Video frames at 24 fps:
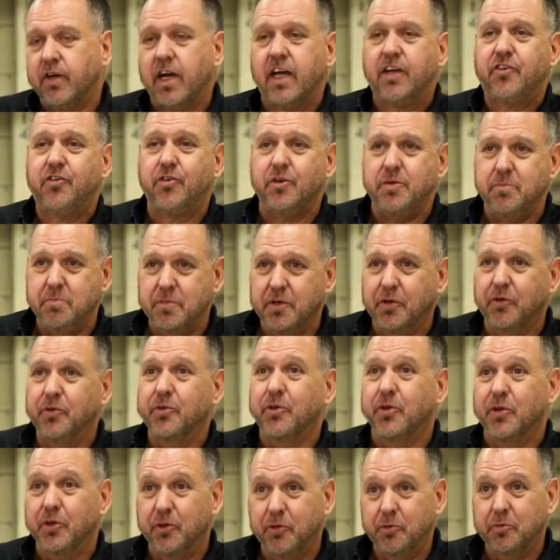They're actually
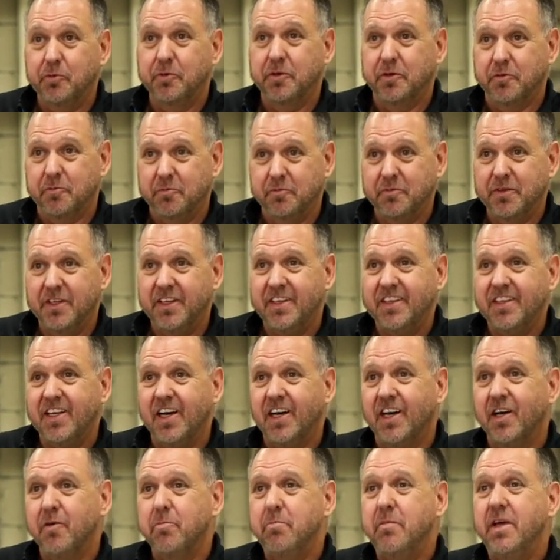milled aluminum,
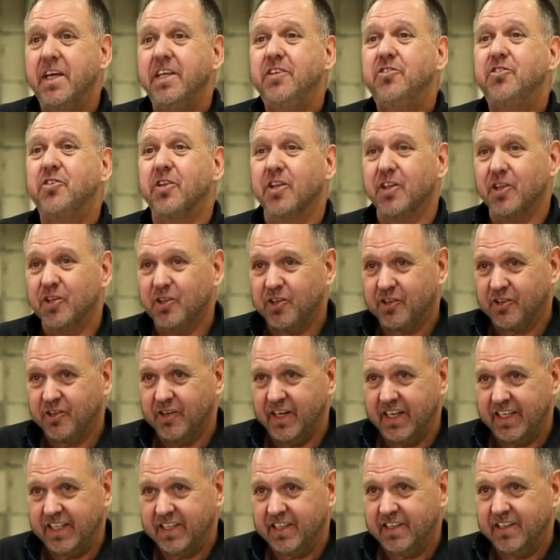uh, made to look
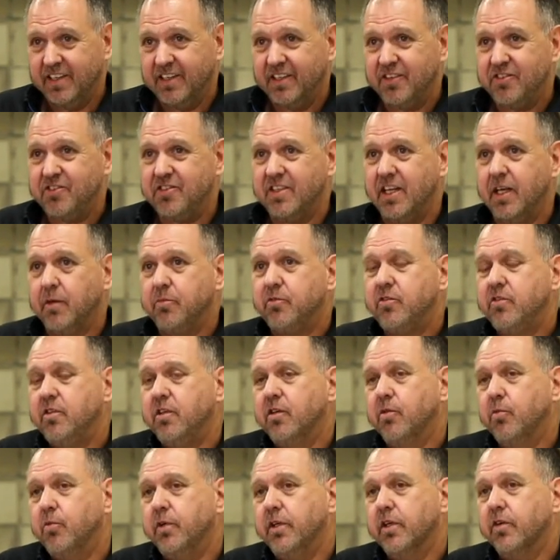like stamped
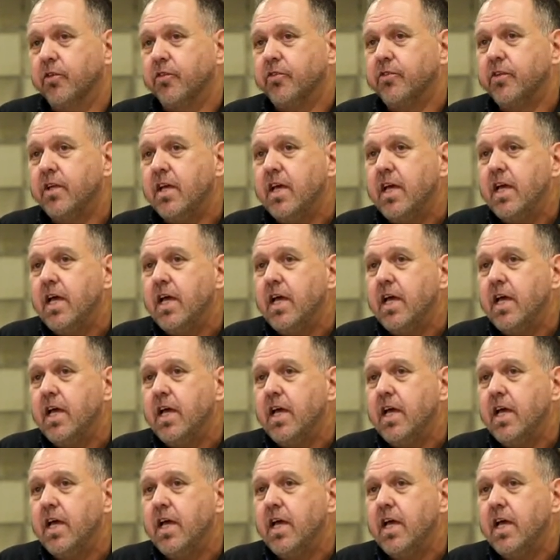steel wheels.